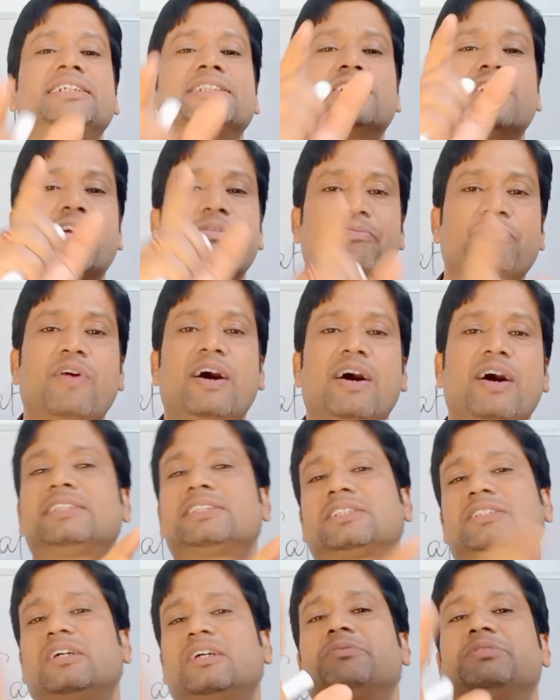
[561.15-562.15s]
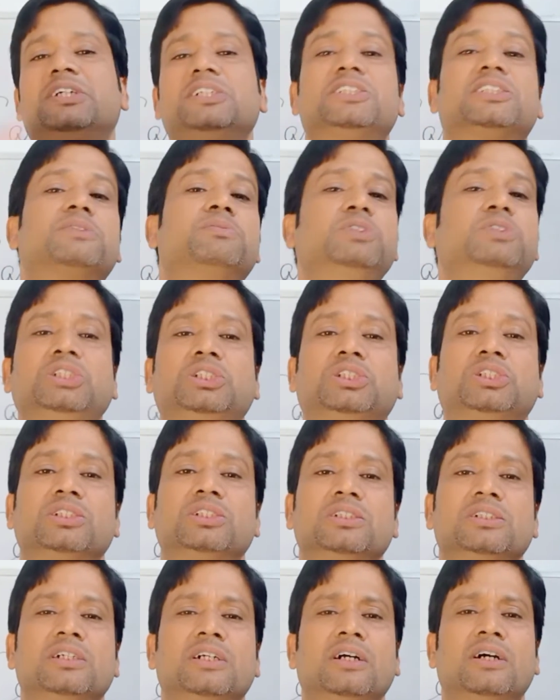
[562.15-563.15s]
parts of the speech.
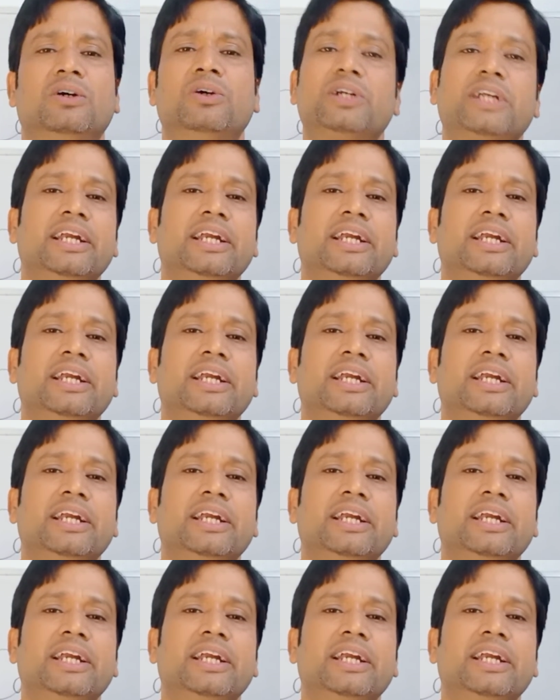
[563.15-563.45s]
Okay?